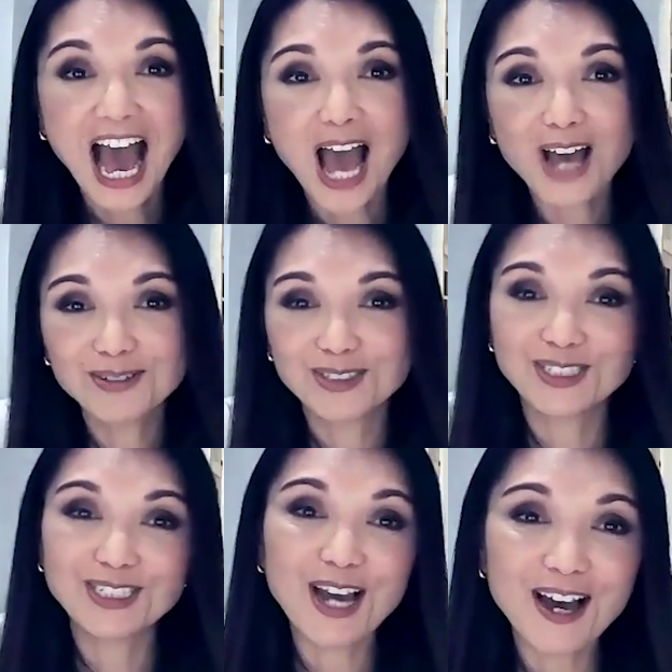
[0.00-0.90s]
I
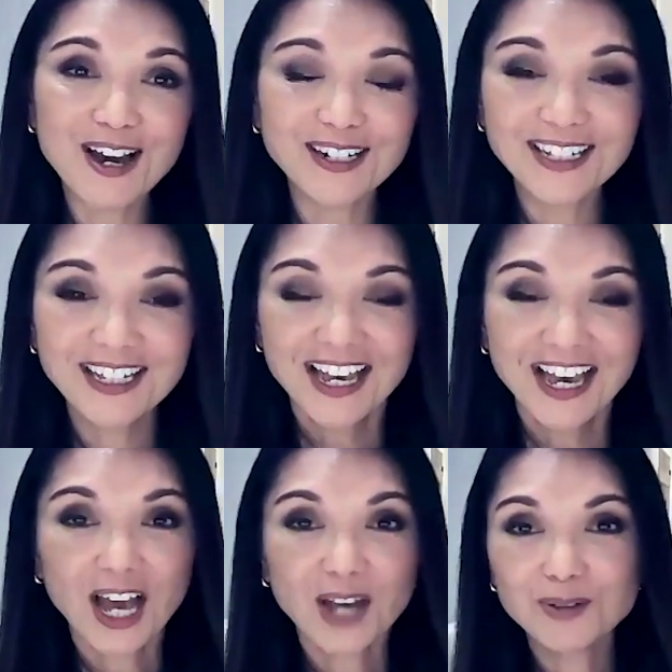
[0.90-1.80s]
was young,
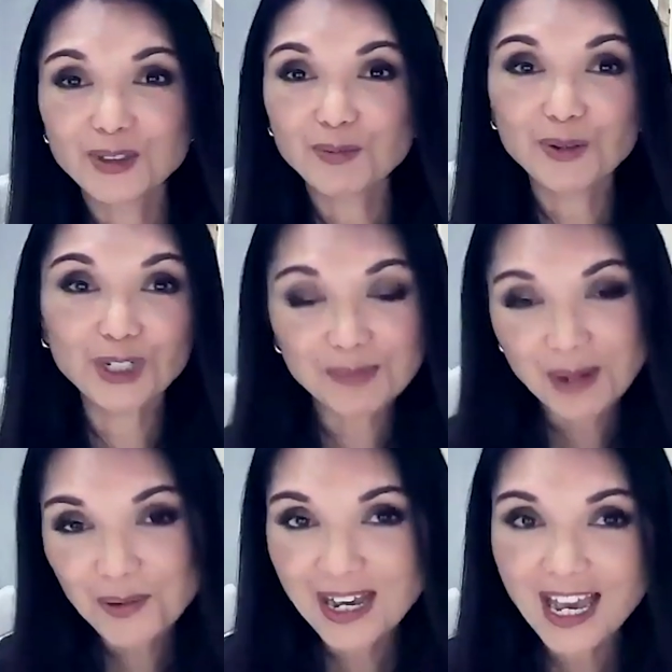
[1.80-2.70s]
I was working
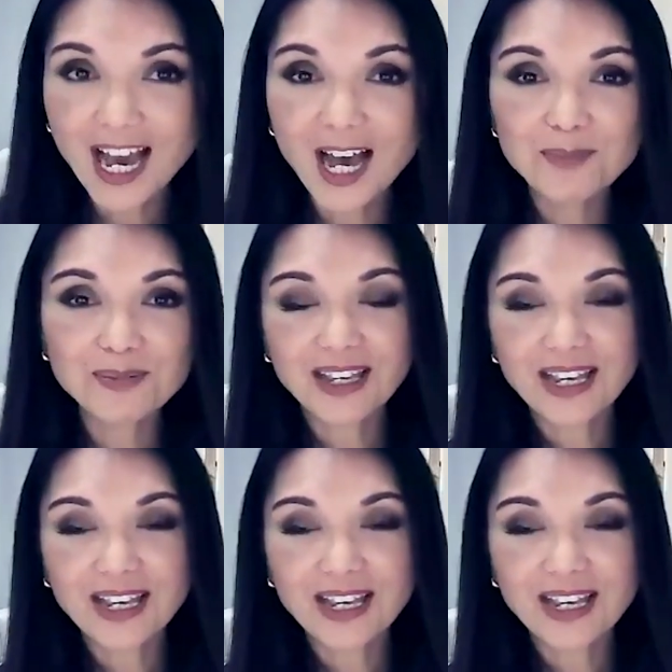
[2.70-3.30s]
my way up,